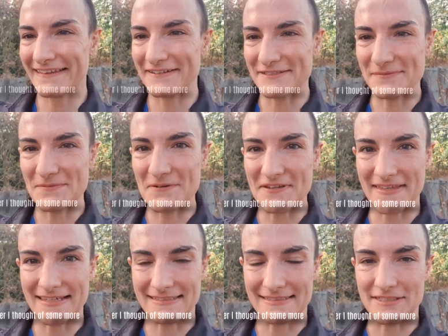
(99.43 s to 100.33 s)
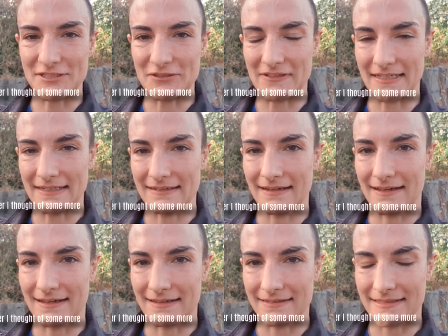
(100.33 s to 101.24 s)
there are some more things that you can
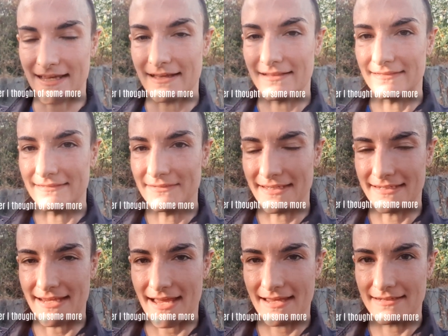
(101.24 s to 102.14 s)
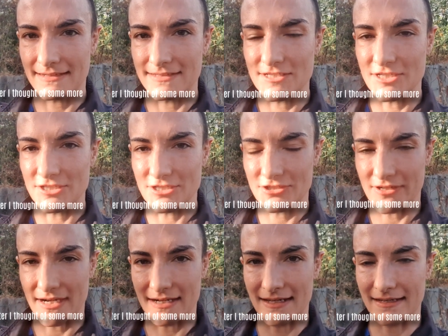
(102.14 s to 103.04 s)
uh, yell and add into your
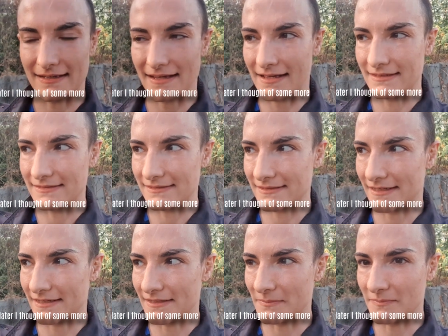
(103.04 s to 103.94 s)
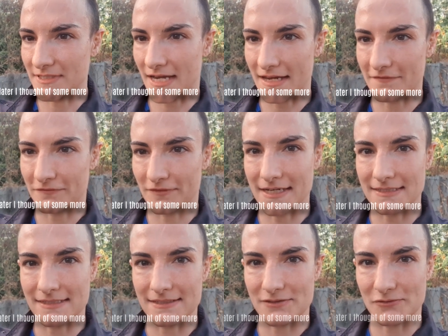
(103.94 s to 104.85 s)
training as um, Thai
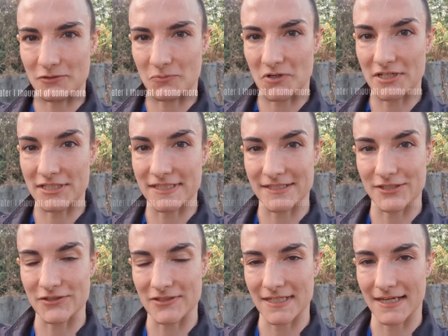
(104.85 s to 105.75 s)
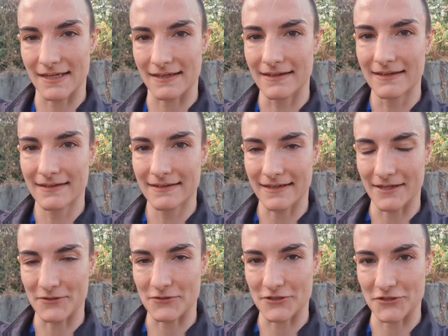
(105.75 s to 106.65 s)
phrases or words that you say
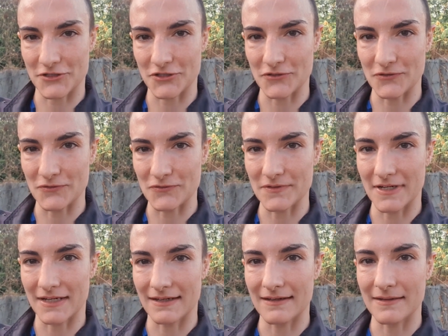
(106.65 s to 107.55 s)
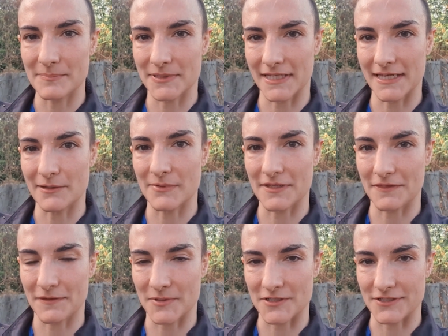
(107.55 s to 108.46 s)
in order to uh, play
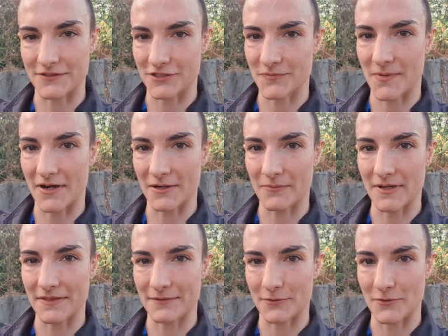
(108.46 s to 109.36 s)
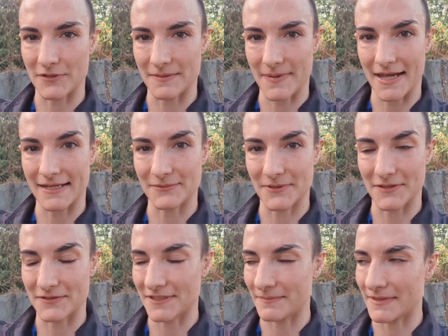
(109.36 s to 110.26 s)
with the person you're sparring with or holding pads with
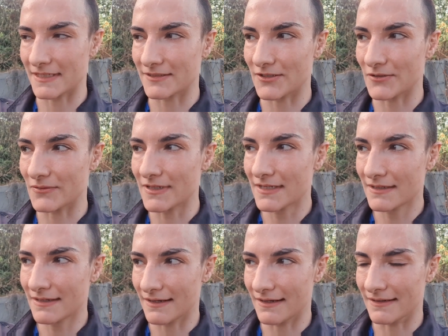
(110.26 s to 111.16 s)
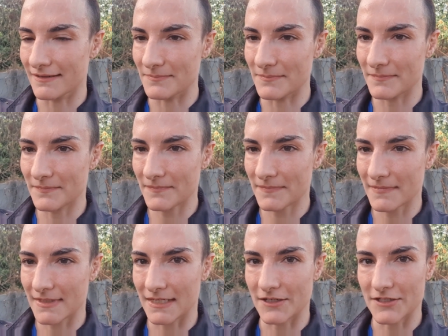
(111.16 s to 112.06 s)
or something. So um,
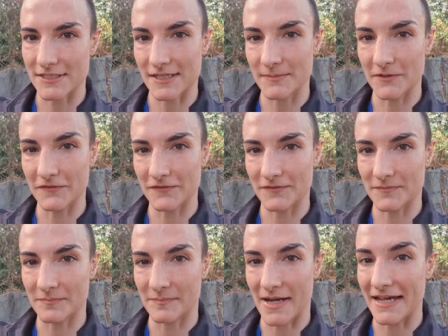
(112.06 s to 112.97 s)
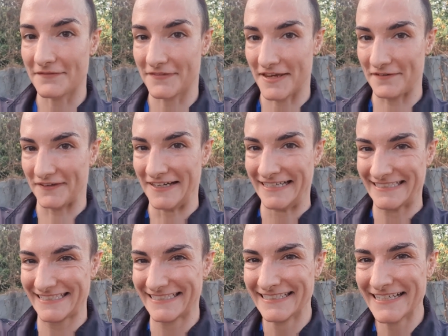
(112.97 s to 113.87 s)
here are some of my
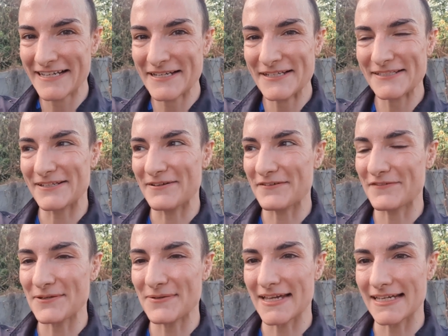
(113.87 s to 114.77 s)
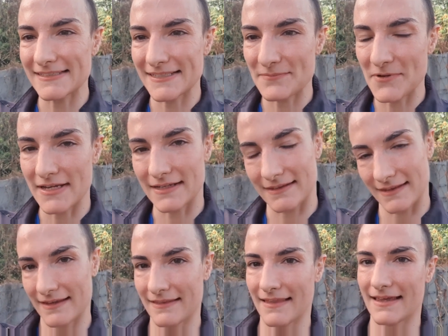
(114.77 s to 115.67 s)
favorites. so if you hit someone and
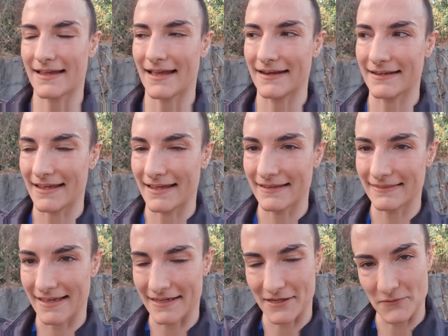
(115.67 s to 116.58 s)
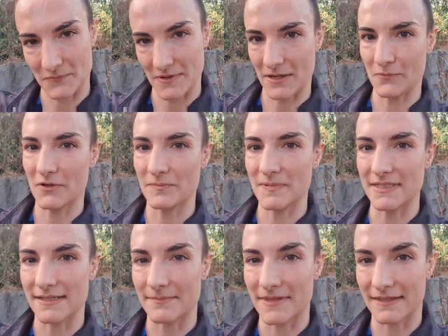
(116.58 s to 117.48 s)
they like kind of get like it, it would be
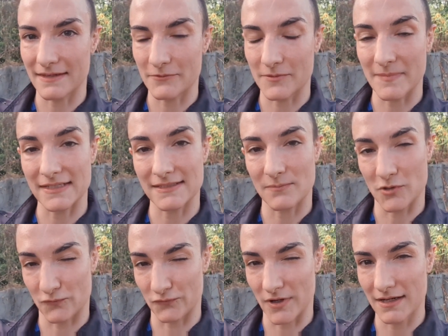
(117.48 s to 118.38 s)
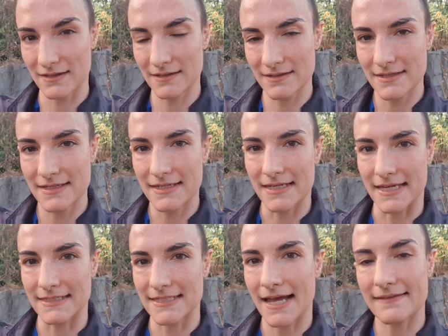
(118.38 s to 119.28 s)
something that would make someone rung.
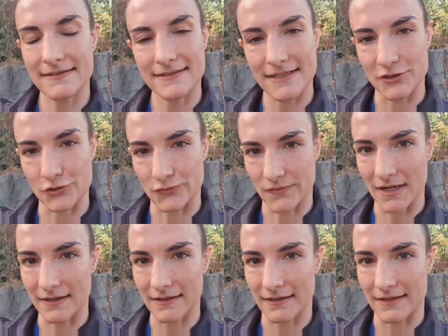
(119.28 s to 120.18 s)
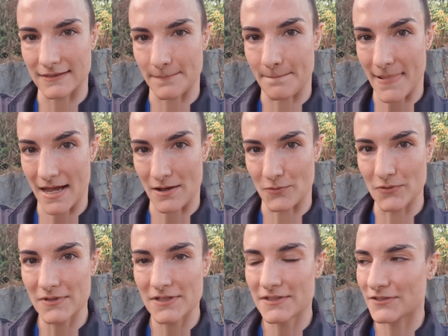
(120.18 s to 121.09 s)
In Thai they say drunk and that's mao.
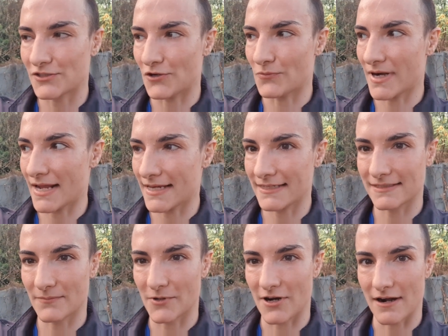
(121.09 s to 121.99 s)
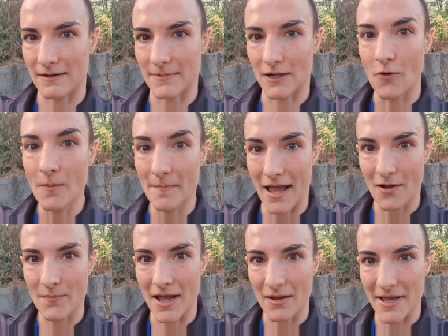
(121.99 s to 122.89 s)
So when I hit someone hard, I'm like, oh,
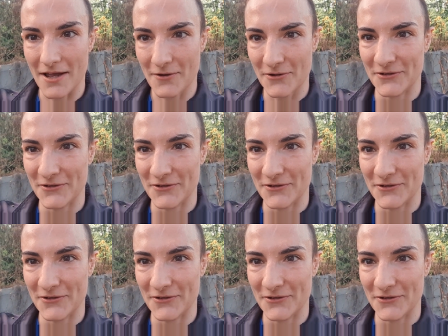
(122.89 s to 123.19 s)
mao, mao, mao.